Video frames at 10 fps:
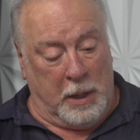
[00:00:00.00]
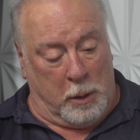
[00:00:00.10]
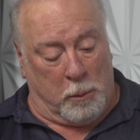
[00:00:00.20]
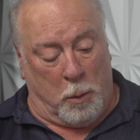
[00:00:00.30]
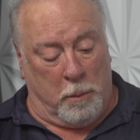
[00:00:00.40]

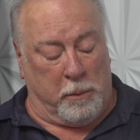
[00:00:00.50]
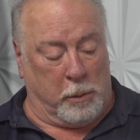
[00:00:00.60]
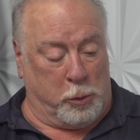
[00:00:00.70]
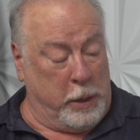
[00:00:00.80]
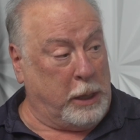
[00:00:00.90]
either
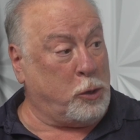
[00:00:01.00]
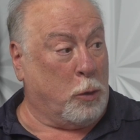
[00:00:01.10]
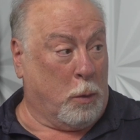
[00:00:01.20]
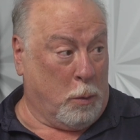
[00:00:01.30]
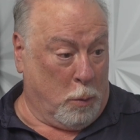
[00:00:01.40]
over drinks
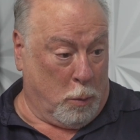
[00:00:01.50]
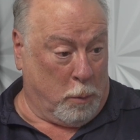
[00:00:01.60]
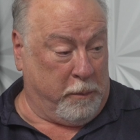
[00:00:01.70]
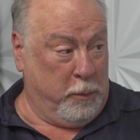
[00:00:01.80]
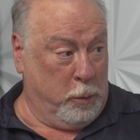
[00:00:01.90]

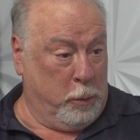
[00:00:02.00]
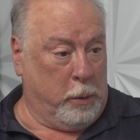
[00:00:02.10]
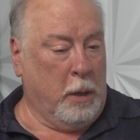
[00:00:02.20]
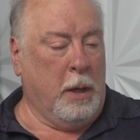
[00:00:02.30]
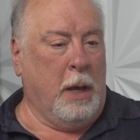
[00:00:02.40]
or food,